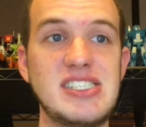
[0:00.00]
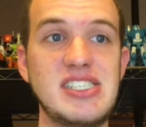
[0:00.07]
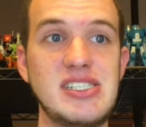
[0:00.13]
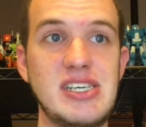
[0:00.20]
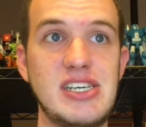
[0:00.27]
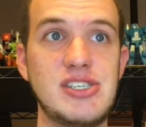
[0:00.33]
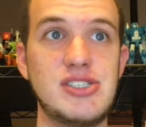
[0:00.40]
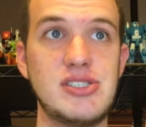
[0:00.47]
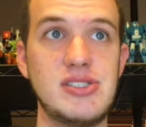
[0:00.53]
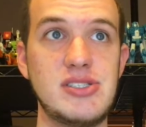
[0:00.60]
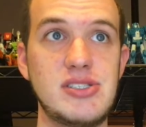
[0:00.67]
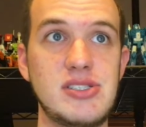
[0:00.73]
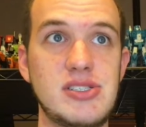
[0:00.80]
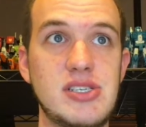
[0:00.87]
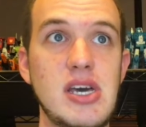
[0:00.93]

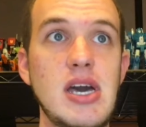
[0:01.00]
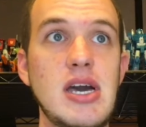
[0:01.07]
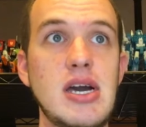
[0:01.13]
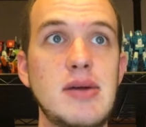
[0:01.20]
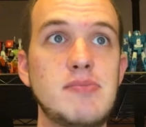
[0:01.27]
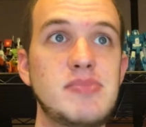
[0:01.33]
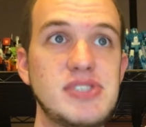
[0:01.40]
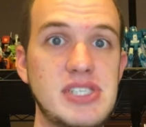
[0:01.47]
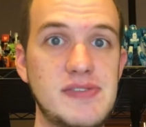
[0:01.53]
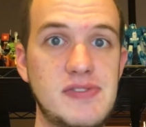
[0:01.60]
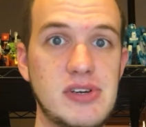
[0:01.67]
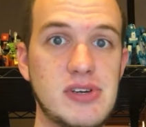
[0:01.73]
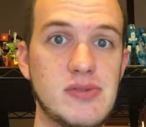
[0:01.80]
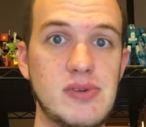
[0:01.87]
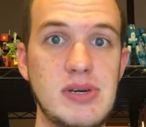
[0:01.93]
Nation's
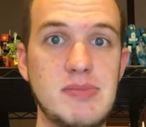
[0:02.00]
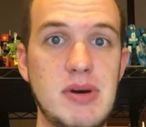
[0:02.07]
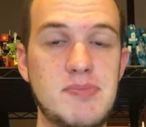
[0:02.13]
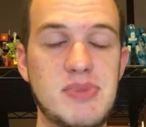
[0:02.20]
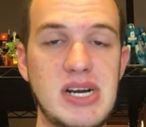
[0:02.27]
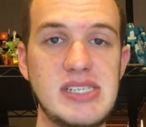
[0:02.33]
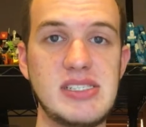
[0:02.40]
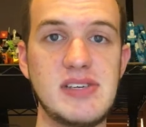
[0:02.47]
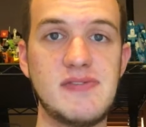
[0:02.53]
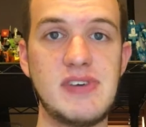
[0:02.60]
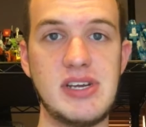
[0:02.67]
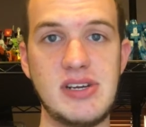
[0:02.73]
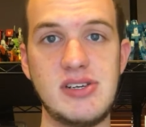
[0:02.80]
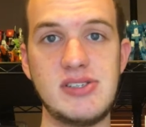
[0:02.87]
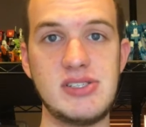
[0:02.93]
Pacific Rim Uprising
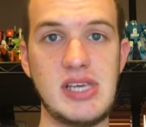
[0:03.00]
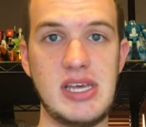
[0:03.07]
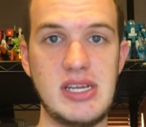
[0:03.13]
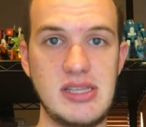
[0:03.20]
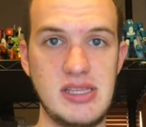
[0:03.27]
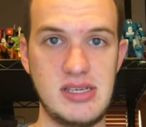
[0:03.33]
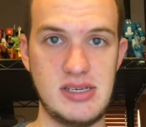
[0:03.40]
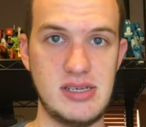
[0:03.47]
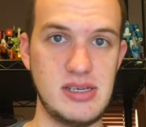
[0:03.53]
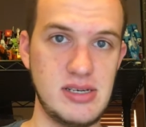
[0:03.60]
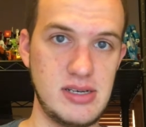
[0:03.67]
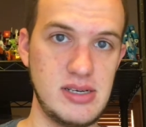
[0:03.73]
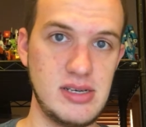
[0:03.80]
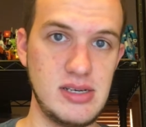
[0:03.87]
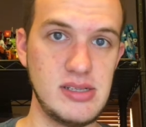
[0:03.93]
figures and
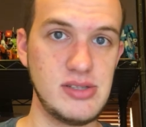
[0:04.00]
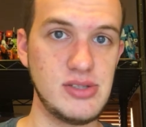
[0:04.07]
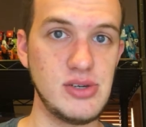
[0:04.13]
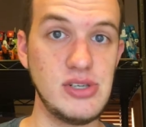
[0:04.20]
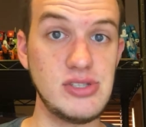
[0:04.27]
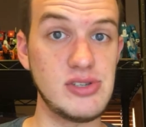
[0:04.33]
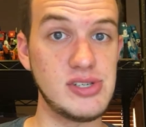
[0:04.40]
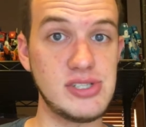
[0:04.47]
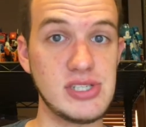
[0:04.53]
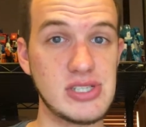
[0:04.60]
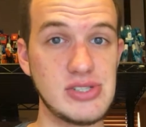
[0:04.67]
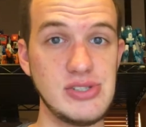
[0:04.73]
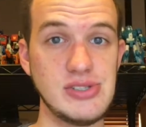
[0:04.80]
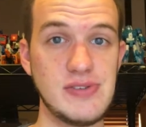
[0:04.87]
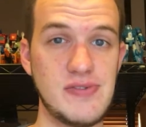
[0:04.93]
the Toys R Us
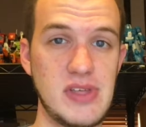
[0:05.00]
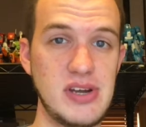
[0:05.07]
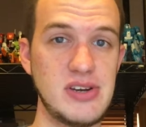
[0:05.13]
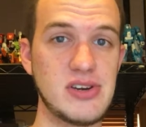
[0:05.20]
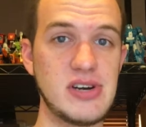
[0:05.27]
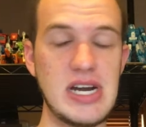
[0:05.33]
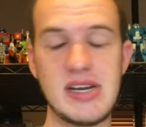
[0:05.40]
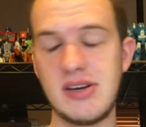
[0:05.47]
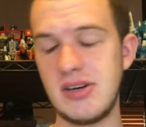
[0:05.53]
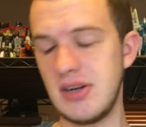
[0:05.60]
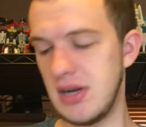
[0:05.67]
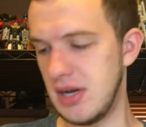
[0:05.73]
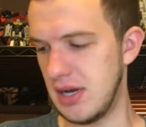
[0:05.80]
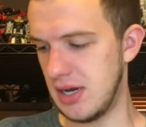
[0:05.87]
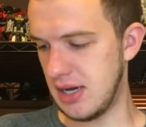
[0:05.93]
exclusive Thundercracker.
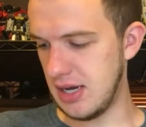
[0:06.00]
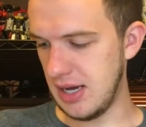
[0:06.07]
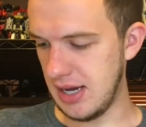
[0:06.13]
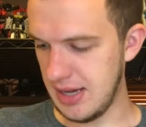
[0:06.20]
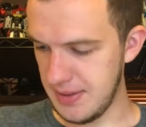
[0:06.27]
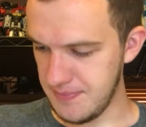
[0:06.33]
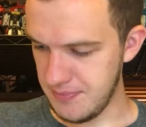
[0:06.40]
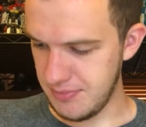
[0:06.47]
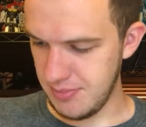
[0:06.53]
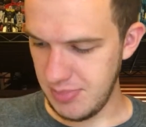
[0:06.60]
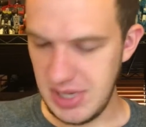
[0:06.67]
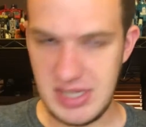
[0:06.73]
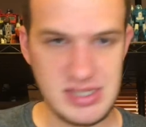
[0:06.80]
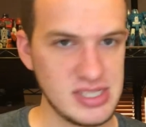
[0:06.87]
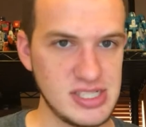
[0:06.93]

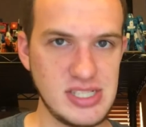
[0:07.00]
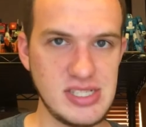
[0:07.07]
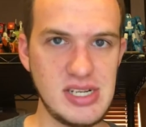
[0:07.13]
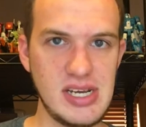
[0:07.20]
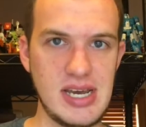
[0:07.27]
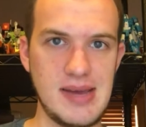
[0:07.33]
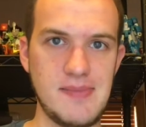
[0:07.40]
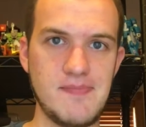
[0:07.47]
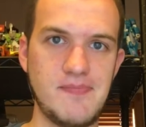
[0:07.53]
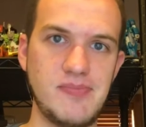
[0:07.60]
But today,